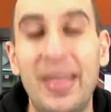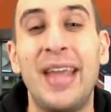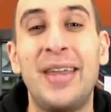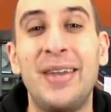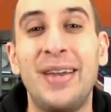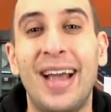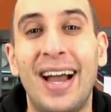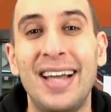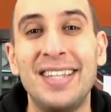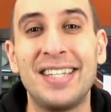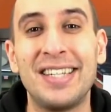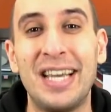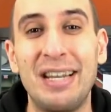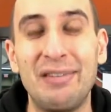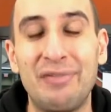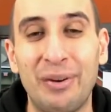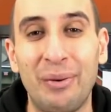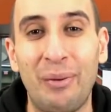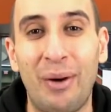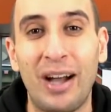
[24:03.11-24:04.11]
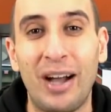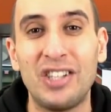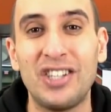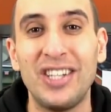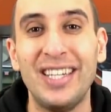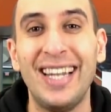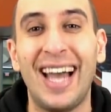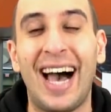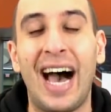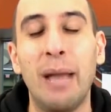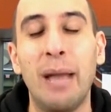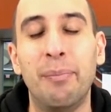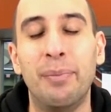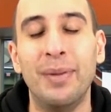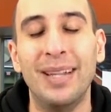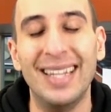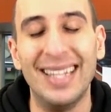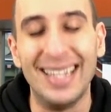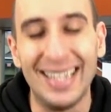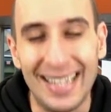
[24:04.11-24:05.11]
Thank you guys again for watching. I
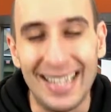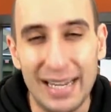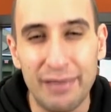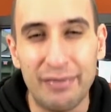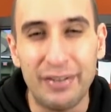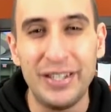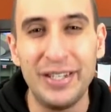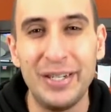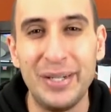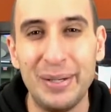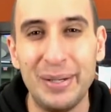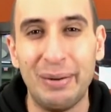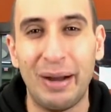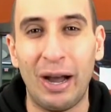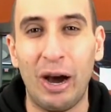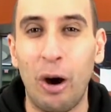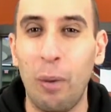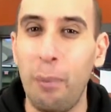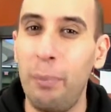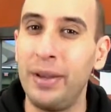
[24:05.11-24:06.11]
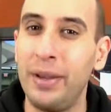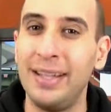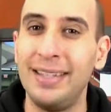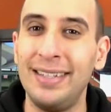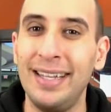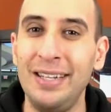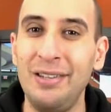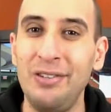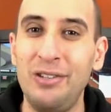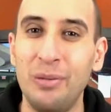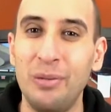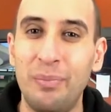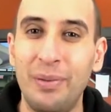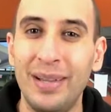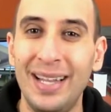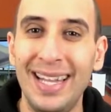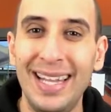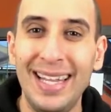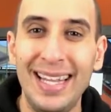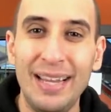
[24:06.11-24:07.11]
believe in you. I hope you continue to
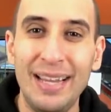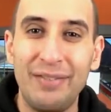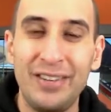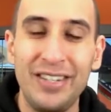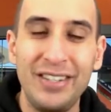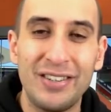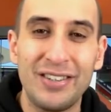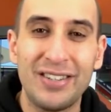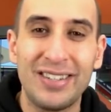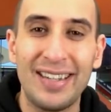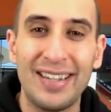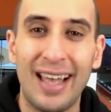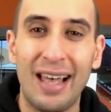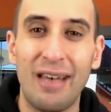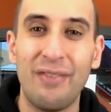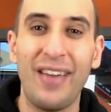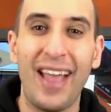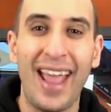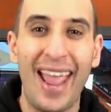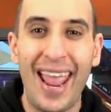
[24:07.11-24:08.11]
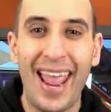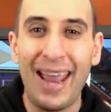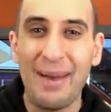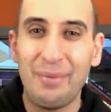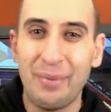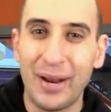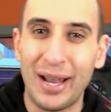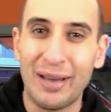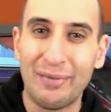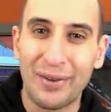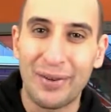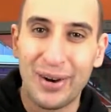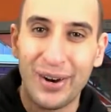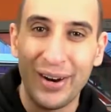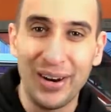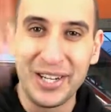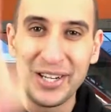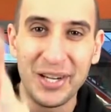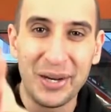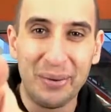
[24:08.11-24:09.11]
believe in yourself and
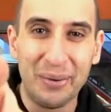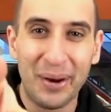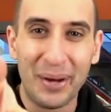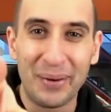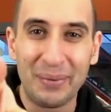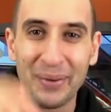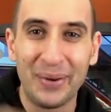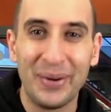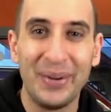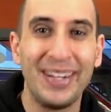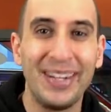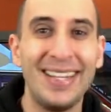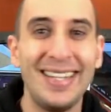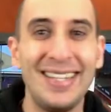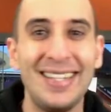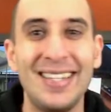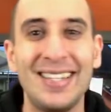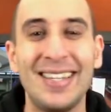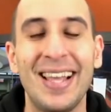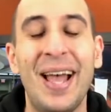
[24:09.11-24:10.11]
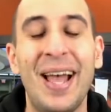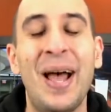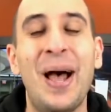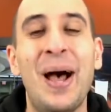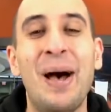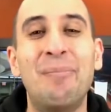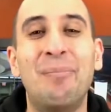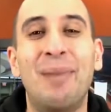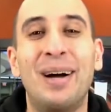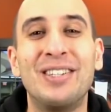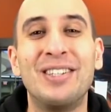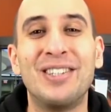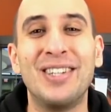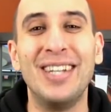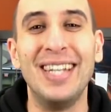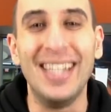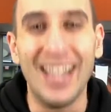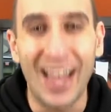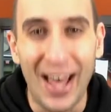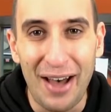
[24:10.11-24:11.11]
whatever your one word is. Much
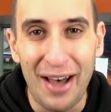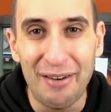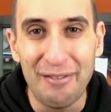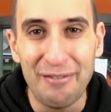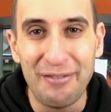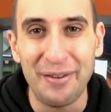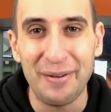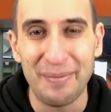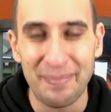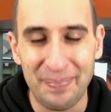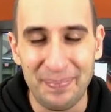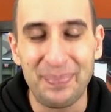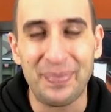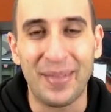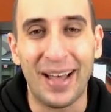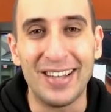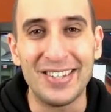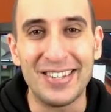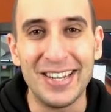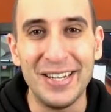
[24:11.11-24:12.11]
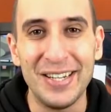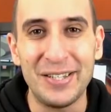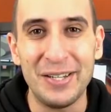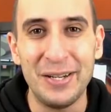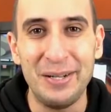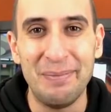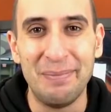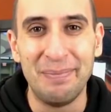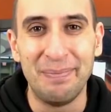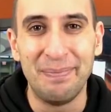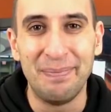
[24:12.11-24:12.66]
love. I'll see you soon.